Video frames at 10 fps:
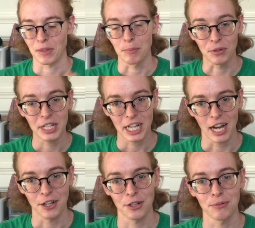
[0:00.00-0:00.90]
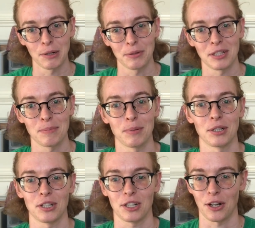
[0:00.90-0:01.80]
Marie Kondo wrote this
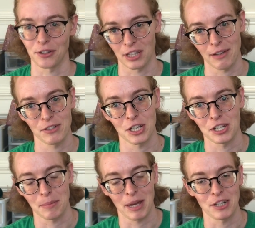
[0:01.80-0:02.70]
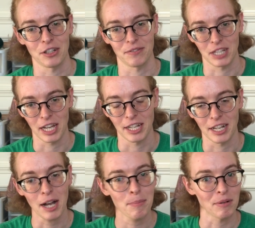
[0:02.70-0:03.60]
book called The Life-Changing Magic of Tidying
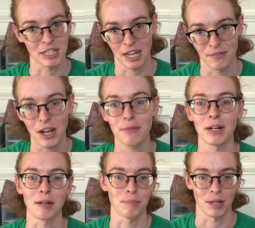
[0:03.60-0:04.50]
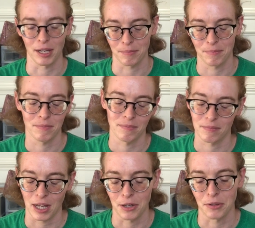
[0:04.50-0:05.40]
Up, which I have not read, but I
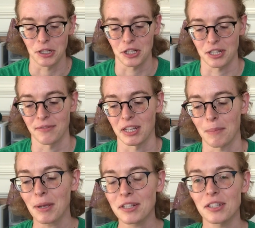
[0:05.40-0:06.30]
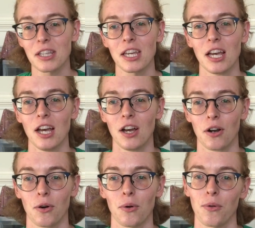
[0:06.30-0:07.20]
know the gist of it. And basically,
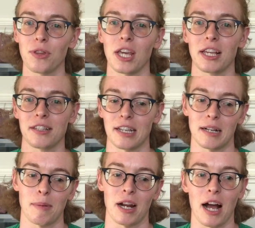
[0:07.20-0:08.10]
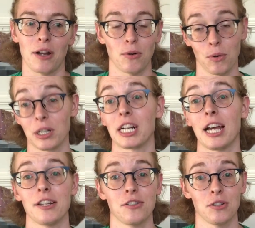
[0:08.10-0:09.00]
her whole thing is like about how to
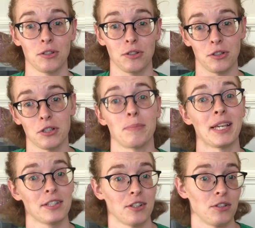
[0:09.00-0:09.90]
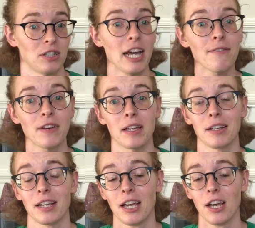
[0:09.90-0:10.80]
organize your space in your life, and
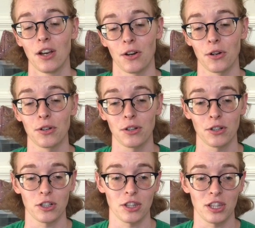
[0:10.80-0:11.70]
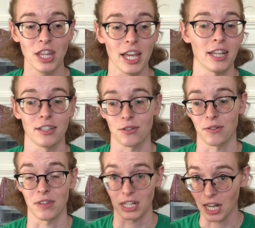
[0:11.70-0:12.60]
her thing, sort
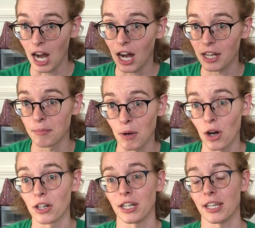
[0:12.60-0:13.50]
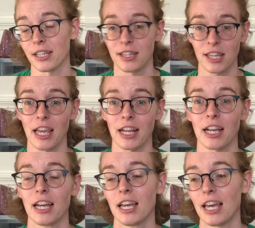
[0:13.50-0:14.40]
of the KonMari thing,
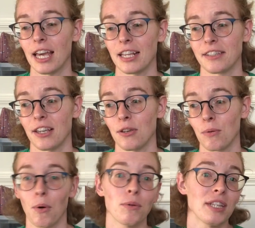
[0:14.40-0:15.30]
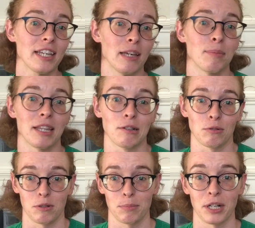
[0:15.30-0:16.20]
is that you only keep things
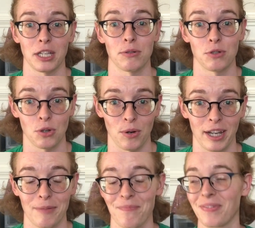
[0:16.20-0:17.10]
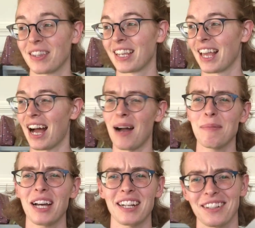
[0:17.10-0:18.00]
which bring you joy. I'm
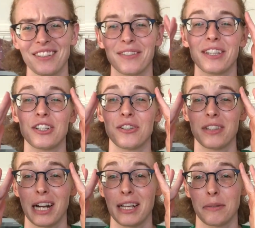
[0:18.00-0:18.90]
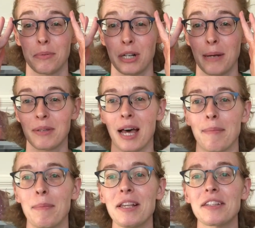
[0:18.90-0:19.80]
not necessarily sure that I subscribe to that,
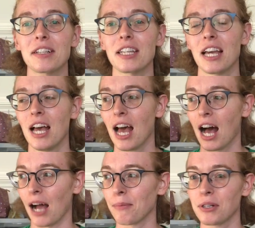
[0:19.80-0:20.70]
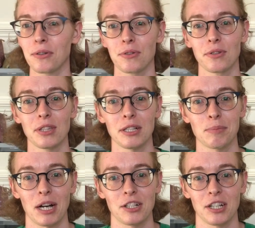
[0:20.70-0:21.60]
but basically I want to go through these
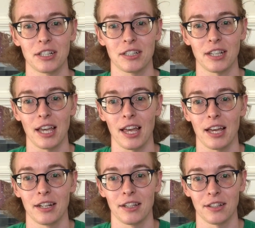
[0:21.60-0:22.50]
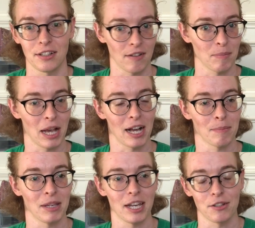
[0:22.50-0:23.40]
projects and stuff behind
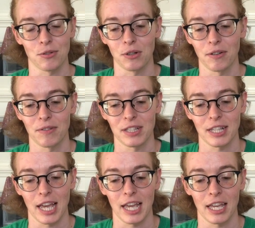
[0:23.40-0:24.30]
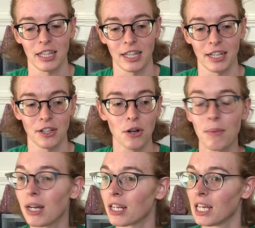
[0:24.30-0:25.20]
me and sort of say, like, you know
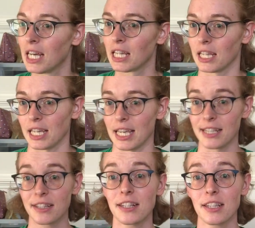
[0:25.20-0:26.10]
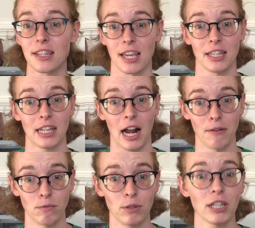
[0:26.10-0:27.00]
what, like, is this a thing that I
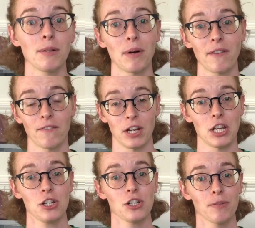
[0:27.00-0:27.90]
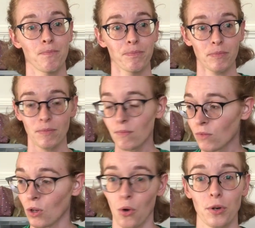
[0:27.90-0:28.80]
really want to finish
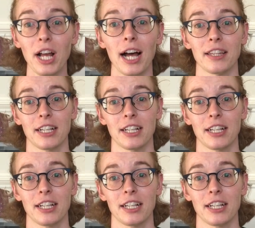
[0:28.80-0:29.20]
or not?